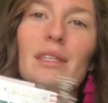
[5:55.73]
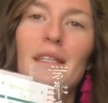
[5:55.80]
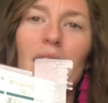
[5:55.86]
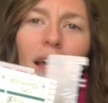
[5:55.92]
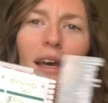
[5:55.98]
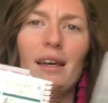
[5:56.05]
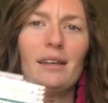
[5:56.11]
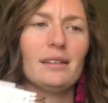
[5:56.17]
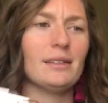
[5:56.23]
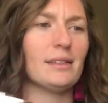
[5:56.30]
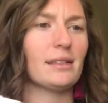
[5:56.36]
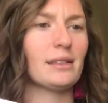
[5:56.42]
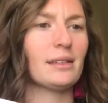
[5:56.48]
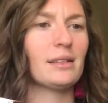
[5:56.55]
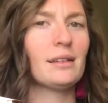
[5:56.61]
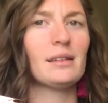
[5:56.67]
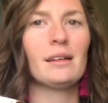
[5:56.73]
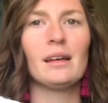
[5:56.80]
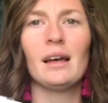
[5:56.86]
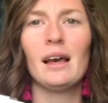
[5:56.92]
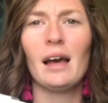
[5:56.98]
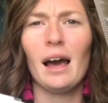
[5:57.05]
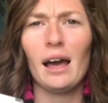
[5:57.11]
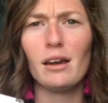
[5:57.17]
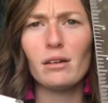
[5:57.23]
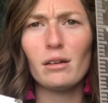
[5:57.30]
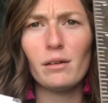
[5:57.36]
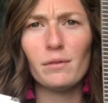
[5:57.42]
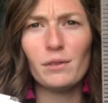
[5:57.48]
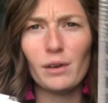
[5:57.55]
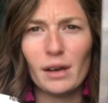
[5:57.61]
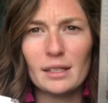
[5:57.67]
the day. Ugh. I don't know
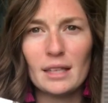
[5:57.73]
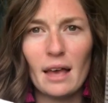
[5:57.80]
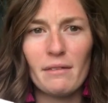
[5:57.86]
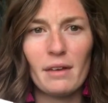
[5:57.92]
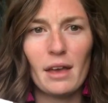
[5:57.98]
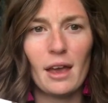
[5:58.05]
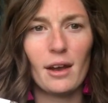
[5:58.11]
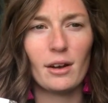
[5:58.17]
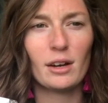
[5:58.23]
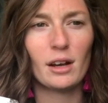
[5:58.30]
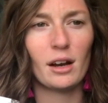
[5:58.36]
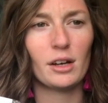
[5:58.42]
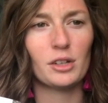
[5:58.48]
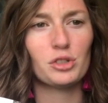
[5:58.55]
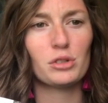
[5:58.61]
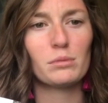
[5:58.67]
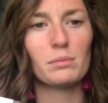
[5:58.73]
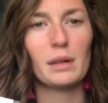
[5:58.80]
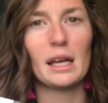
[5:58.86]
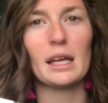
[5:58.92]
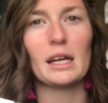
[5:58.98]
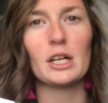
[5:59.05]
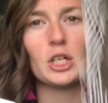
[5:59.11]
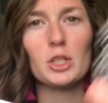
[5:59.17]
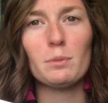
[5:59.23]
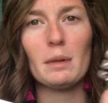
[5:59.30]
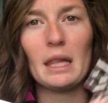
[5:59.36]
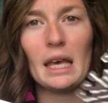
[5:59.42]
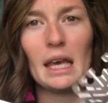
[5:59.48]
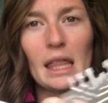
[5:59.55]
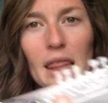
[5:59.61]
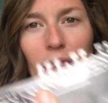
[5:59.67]
if you guys have Erin Condren planners, but
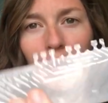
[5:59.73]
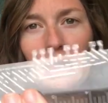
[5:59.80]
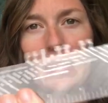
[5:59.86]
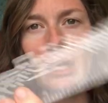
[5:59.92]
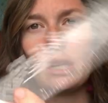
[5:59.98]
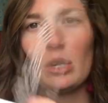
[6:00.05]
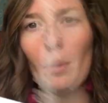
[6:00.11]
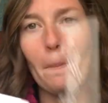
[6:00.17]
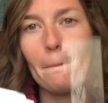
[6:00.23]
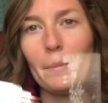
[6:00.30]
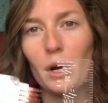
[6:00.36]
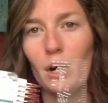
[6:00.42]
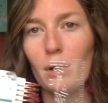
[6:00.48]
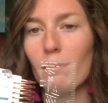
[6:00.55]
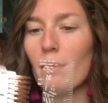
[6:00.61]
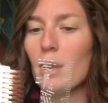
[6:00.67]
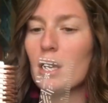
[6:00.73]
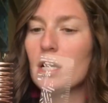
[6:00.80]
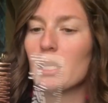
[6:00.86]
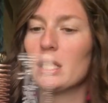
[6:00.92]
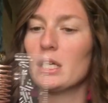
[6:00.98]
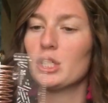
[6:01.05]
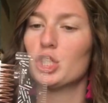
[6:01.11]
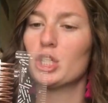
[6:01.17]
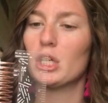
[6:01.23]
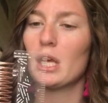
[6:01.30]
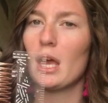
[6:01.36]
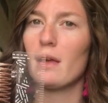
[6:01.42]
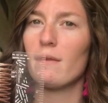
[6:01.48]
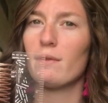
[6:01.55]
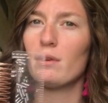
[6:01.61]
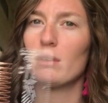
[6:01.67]
like the little bookmark that she
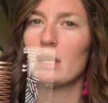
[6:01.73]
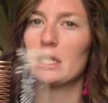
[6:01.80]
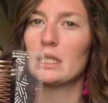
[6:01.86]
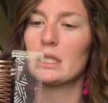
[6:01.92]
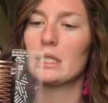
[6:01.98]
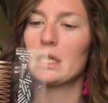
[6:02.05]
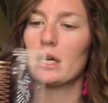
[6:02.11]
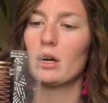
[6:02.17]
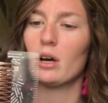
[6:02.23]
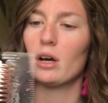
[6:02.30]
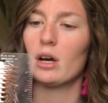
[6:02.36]
gave you to stick